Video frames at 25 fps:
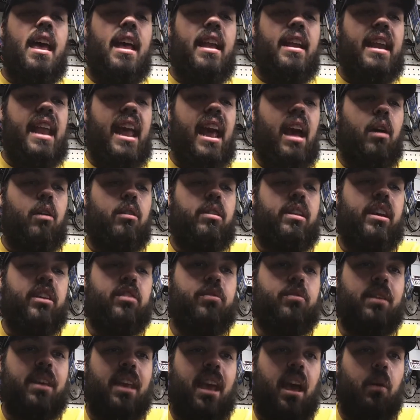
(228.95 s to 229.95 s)
Now next
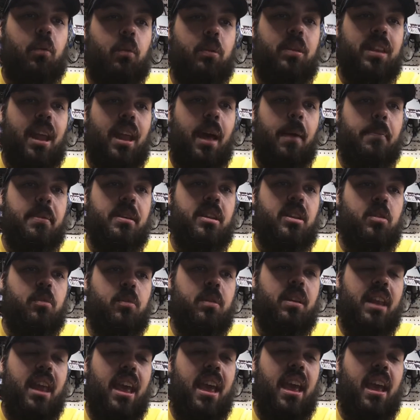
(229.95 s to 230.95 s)
week I will not be
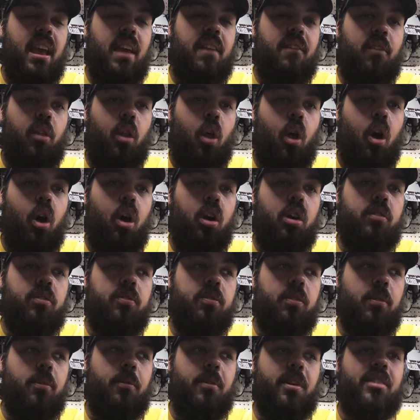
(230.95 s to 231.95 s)
doing a vlog
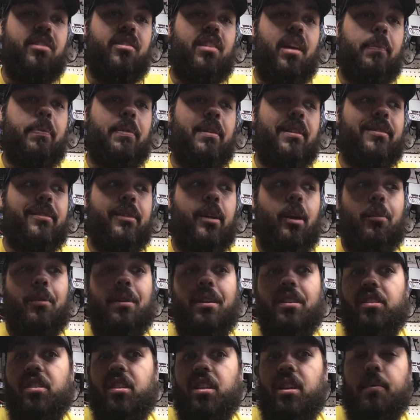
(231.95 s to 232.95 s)
from the racetrack because we aren't
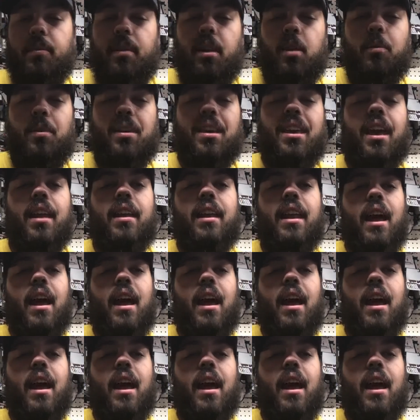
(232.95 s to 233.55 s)
racing on Labor Day weekend.